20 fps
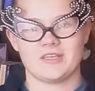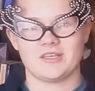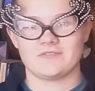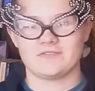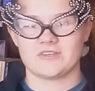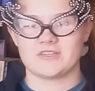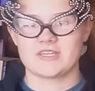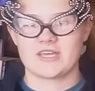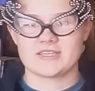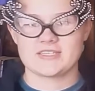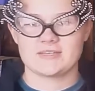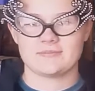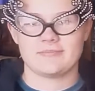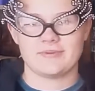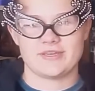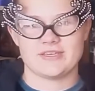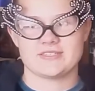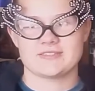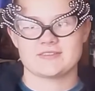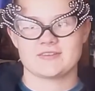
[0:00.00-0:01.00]
in Fantastic
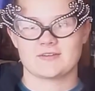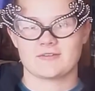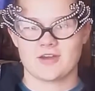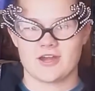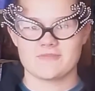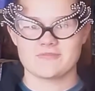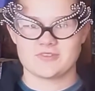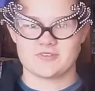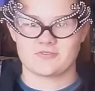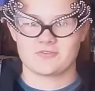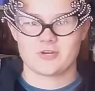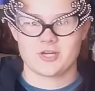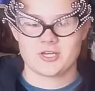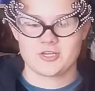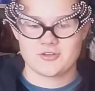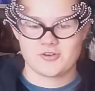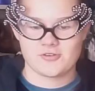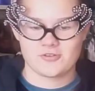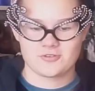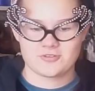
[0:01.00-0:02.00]
Beasts: The Crimes of
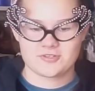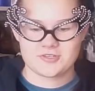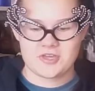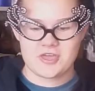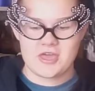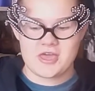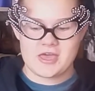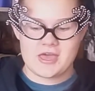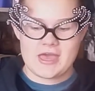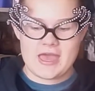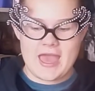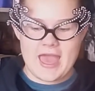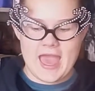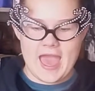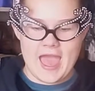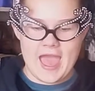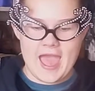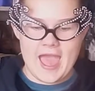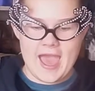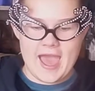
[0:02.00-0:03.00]
Grindelwald,
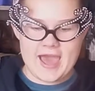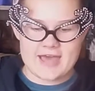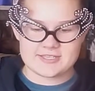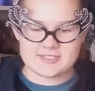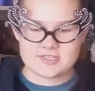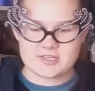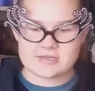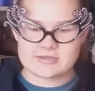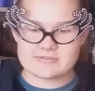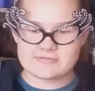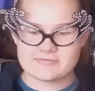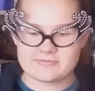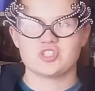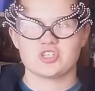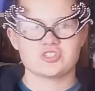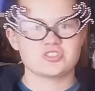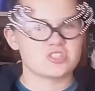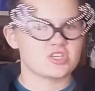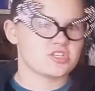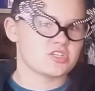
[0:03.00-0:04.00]
as of
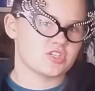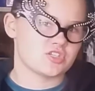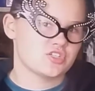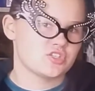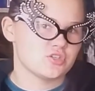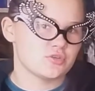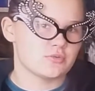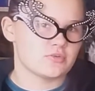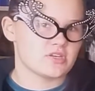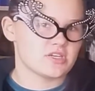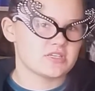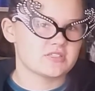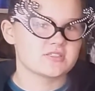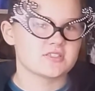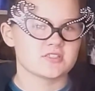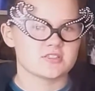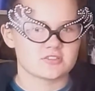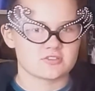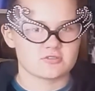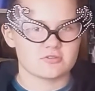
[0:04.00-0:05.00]
just under 2
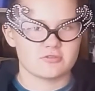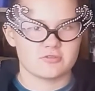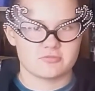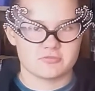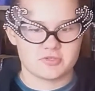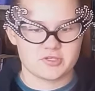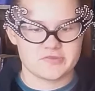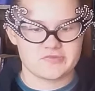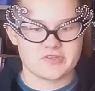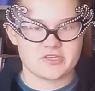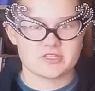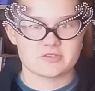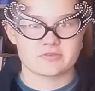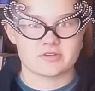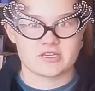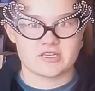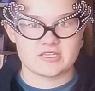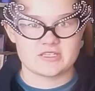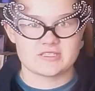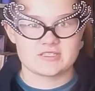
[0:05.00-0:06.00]
weeks until the movie is
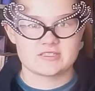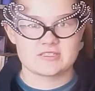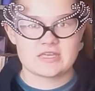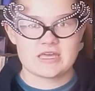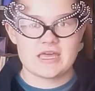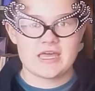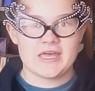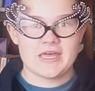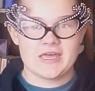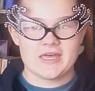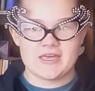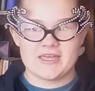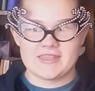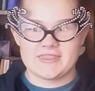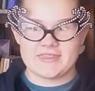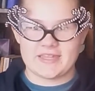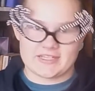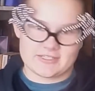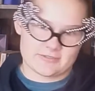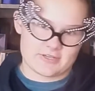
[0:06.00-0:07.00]
released.
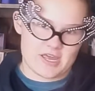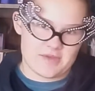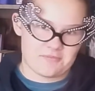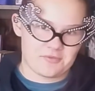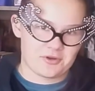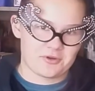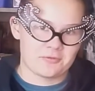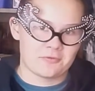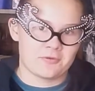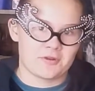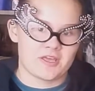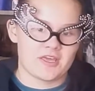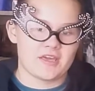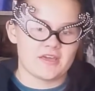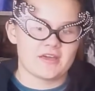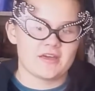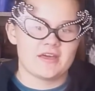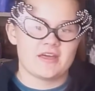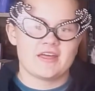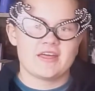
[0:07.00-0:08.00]
That's when I'm
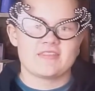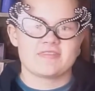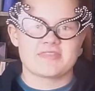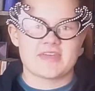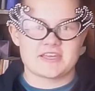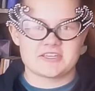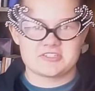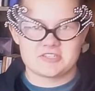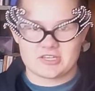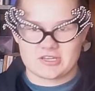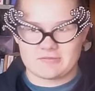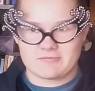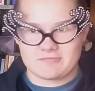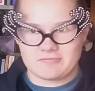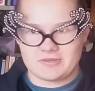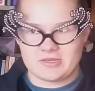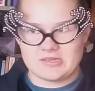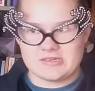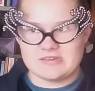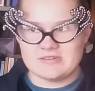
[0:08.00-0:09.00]
recording. There
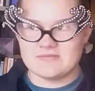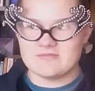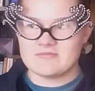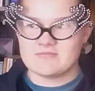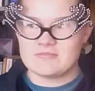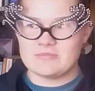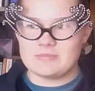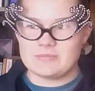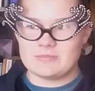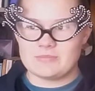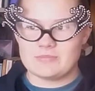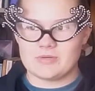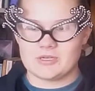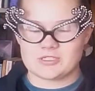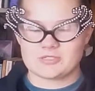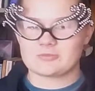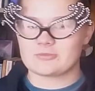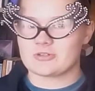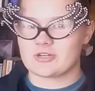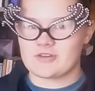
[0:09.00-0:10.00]
shouldn't be
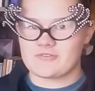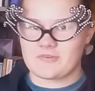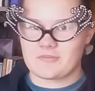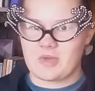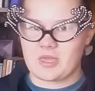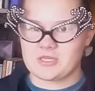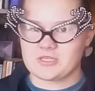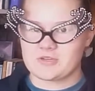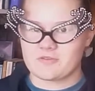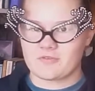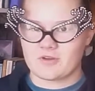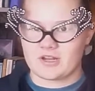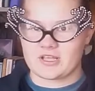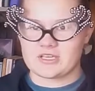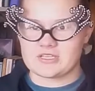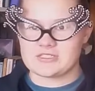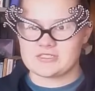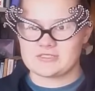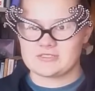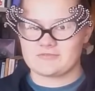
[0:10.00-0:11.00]
much more information
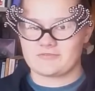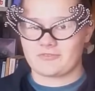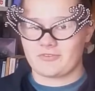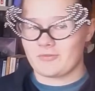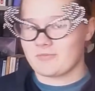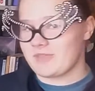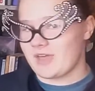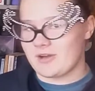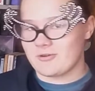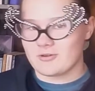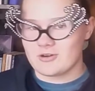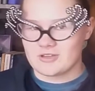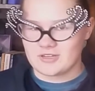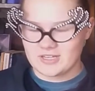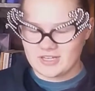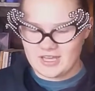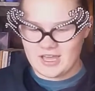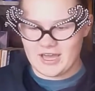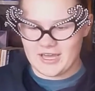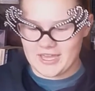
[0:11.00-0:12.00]
released from now
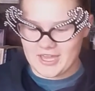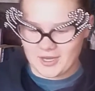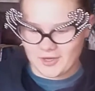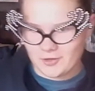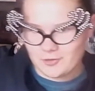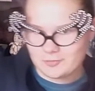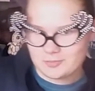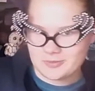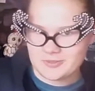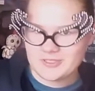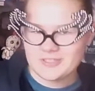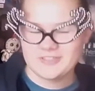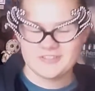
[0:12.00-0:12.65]
on, I hope.